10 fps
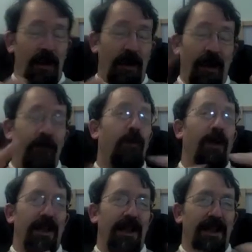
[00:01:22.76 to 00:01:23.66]

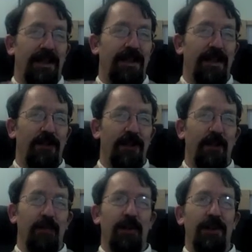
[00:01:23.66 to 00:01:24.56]
everyone gets this for their
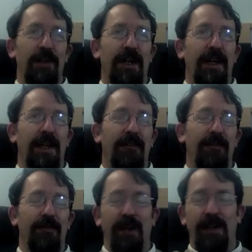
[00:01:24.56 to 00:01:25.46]
birthday and
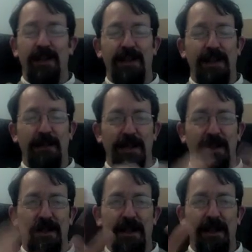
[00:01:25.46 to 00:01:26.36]
for Father's Day and Mother's
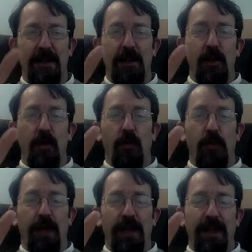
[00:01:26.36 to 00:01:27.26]
Day.
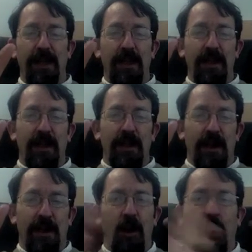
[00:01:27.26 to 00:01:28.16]
We uh,
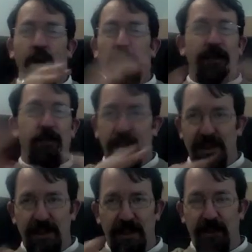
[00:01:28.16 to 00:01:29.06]
hide the
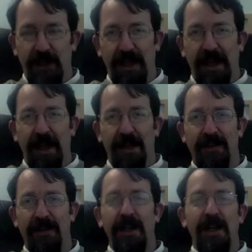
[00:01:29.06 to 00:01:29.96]
presents around the
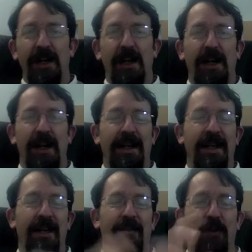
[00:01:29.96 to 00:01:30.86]
house uh, and
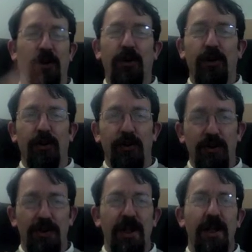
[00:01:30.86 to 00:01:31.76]
have
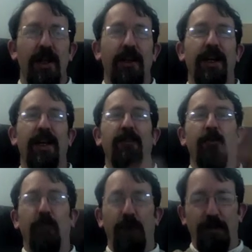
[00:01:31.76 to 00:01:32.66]
clues leading
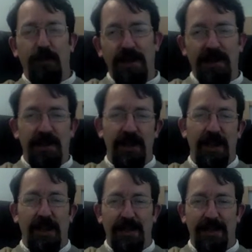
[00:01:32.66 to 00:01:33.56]
from one present to the
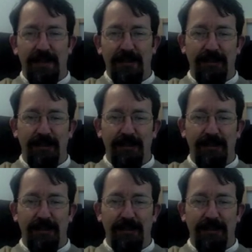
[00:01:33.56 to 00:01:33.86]
next.